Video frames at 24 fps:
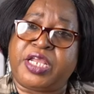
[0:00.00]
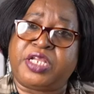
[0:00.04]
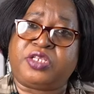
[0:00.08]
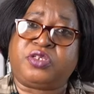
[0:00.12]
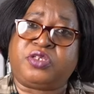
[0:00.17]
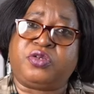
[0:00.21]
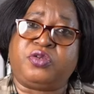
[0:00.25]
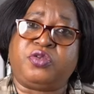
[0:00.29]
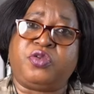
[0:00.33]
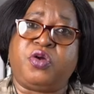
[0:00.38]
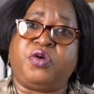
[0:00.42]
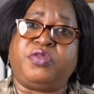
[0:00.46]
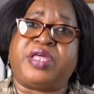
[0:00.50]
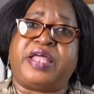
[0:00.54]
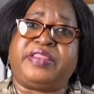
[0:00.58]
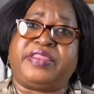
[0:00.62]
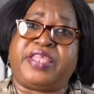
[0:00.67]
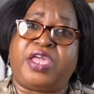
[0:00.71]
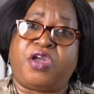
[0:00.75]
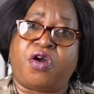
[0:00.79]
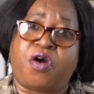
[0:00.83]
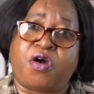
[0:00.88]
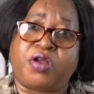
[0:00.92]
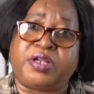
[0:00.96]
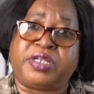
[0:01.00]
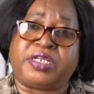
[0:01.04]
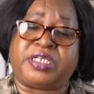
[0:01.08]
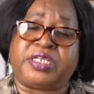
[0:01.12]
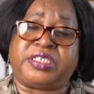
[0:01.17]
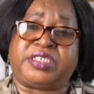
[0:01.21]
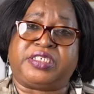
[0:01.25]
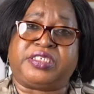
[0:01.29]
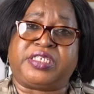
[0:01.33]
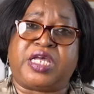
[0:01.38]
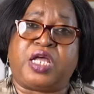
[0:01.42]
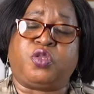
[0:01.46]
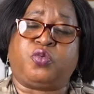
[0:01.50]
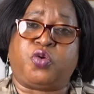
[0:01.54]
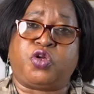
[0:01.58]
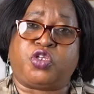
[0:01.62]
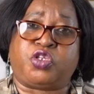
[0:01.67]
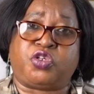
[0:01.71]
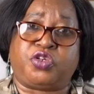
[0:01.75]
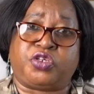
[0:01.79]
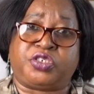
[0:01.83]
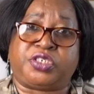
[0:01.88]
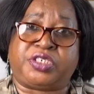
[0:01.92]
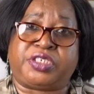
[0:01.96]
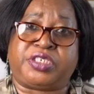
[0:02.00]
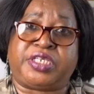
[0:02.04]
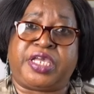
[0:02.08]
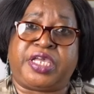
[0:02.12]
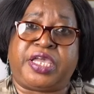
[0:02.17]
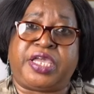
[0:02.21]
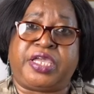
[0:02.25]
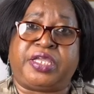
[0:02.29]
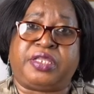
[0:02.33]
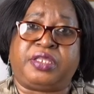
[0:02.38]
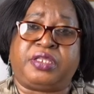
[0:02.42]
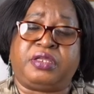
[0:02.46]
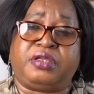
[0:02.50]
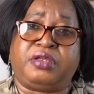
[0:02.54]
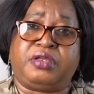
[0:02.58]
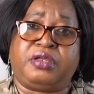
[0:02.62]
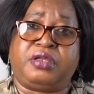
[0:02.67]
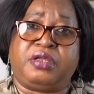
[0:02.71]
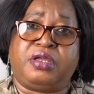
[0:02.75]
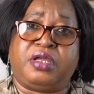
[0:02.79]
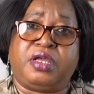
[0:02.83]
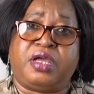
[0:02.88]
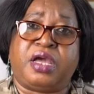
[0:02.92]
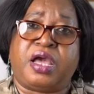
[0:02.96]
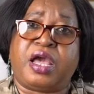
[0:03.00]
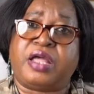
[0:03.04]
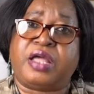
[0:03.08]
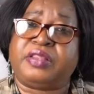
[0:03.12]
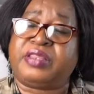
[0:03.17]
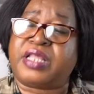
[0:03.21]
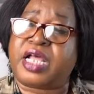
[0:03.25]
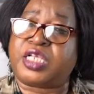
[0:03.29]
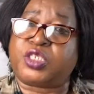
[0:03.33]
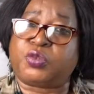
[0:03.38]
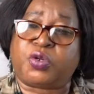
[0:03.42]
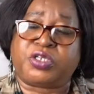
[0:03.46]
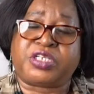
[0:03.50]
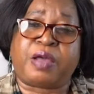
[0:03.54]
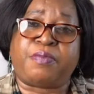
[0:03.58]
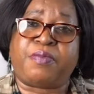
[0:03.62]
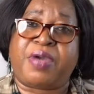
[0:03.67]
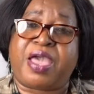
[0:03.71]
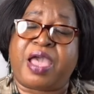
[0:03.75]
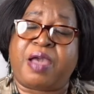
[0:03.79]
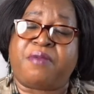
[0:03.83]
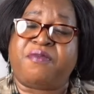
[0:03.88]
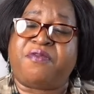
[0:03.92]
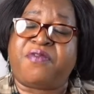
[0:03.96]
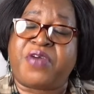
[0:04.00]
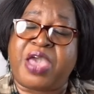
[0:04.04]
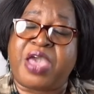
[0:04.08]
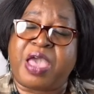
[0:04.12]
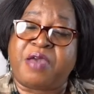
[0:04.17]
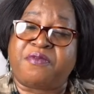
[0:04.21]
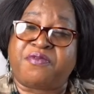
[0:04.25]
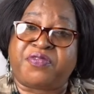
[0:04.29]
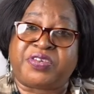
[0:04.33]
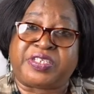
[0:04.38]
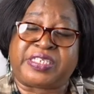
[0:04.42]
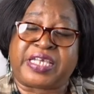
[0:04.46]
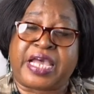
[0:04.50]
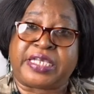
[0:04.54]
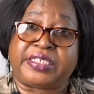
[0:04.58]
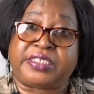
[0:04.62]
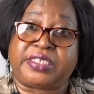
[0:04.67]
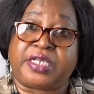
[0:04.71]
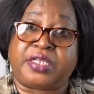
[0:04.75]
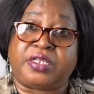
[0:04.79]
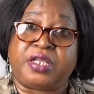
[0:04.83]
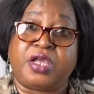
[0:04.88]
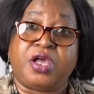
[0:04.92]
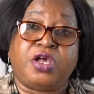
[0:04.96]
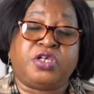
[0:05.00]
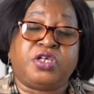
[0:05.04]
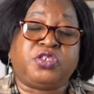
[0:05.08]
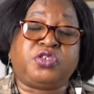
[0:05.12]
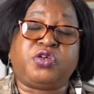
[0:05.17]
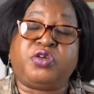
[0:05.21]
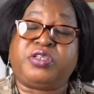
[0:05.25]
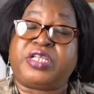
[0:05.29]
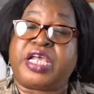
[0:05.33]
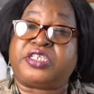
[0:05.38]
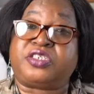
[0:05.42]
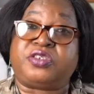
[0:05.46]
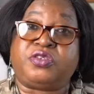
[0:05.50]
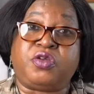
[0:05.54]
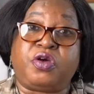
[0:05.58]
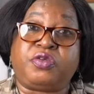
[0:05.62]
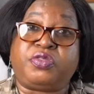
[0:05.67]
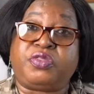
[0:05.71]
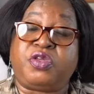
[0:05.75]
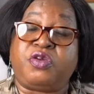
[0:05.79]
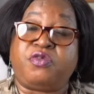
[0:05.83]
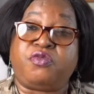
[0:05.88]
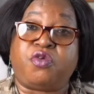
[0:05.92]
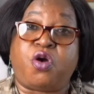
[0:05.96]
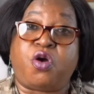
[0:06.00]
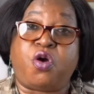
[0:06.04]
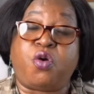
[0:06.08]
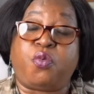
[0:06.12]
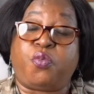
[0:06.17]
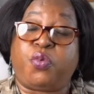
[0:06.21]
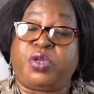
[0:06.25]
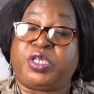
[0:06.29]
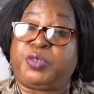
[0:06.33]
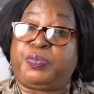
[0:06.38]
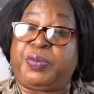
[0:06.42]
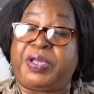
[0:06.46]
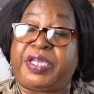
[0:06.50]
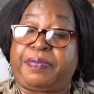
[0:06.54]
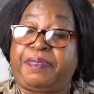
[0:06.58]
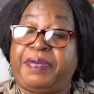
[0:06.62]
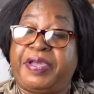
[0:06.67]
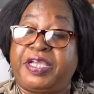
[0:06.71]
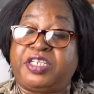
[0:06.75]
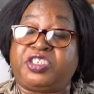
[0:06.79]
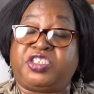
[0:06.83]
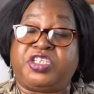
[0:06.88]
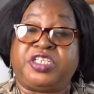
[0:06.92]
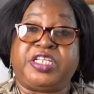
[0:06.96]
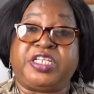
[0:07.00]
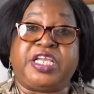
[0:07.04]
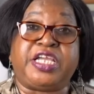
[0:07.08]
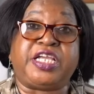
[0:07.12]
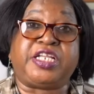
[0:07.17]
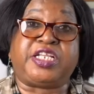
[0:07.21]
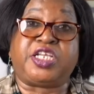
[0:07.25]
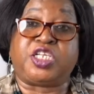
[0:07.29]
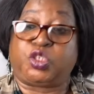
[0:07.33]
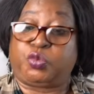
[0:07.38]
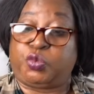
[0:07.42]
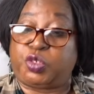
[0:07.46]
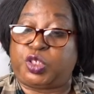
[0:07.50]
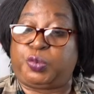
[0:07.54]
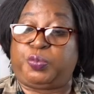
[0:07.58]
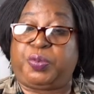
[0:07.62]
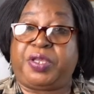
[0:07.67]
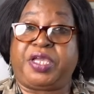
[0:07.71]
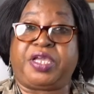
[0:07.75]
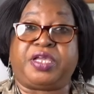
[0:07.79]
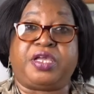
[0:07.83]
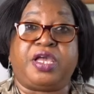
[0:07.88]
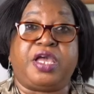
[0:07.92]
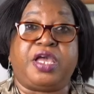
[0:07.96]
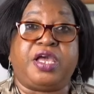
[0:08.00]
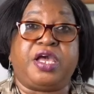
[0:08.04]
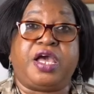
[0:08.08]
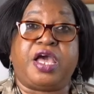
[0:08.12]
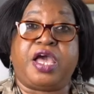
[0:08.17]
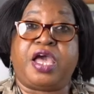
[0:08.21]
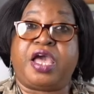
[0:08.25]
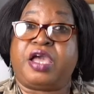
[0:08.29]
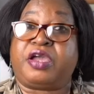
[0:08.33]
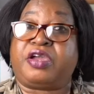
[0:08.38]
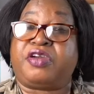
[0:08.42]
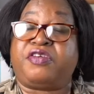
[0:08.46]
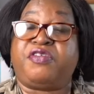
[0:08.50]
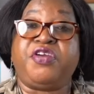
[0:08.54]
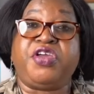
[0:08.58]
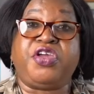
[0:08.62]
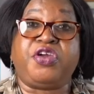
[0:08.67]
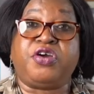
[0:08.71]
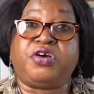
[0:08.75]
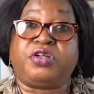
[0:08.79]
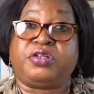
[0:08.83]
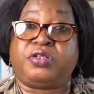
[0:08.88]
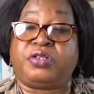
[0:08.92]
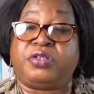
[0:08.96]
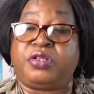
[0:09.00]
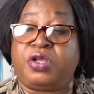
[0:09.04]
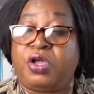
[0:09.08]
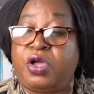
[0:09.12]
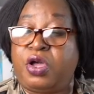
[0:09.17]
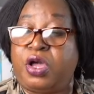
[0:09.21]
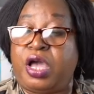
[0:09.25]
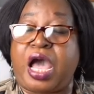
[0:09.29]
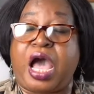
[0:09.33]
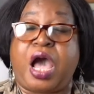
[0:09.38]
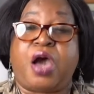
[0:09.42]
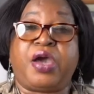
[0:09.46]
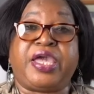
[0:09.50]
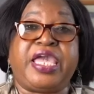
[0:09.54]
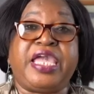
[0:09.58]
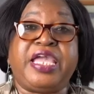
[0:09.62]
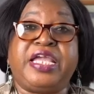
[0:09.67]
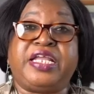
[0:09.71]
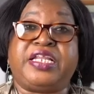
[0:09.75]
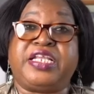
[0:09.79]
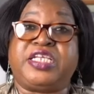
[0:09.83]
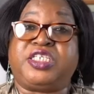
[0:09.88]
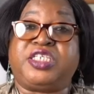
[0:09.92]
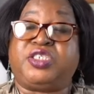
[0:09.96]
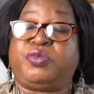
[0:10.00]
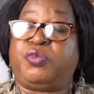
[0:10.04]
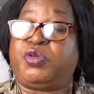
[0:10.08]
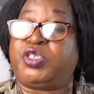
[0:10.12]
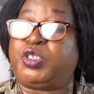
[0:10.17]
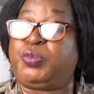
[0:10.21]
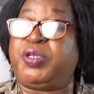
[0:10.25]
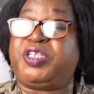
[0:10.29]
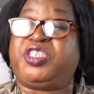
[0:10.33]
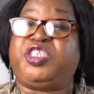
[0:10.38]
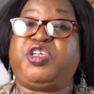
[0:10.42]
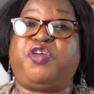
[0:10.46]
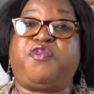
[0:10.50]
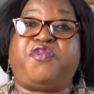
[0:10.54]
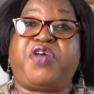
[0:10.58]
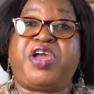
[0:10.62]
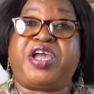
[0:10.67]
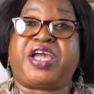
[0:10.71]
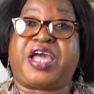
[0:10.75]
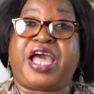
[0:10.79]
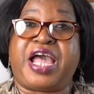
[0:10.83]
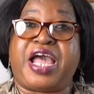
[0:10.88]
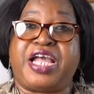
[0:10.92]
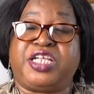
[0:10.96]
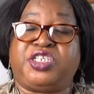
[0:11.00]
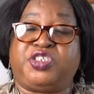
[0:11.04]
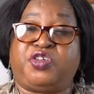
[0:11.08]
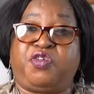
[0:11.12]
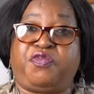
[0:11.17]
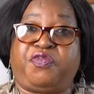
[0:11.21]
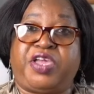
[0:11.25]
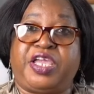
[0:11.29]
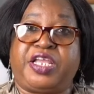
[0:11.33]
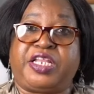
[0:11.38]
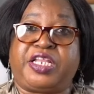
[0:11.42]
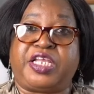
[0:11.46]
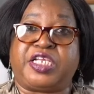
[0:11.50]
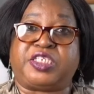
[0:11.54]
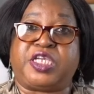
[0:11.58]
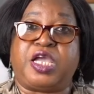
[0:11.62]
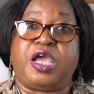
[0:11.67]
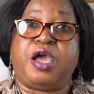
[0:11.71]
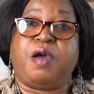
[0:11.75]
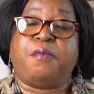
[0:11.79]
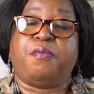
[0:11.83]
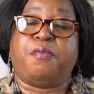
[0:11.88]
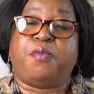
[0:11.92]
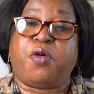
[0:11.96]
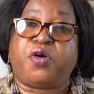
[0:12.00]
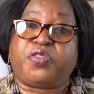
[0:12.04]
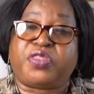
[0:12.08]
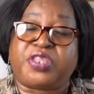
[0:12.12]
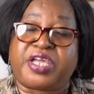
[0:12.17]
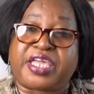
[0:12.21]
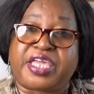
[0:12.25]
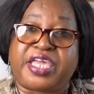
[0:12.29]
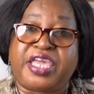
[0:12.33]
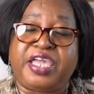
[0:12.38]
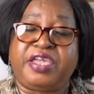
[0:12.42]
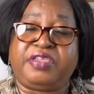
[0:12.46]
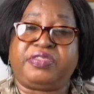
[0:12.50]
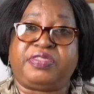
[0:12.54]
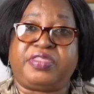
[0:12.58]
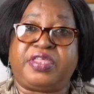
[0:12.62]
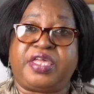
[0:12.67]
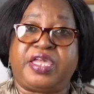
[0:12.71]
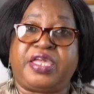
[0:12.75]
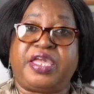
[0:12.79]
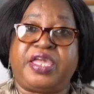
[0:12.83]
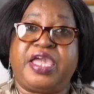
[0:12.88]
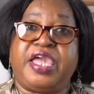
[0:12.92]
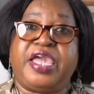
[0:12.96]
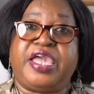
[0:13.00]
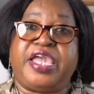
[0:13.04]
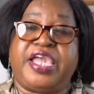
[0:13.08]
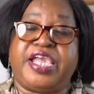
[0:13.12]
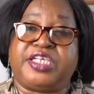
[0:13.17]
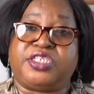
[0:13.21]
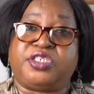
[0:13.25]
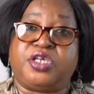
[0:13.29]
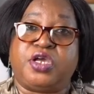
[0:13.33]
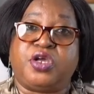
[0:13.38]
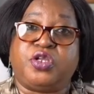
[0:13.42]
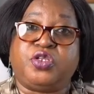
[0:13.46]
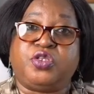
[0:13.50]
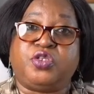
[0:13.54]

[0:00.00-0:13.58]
need to know that they understand what you're saying. And that's what I'm emphasizing. So there's nothing wrong. We speak Pidgin English. We speak Creole English. We speak different kinds of English. But the key thing is,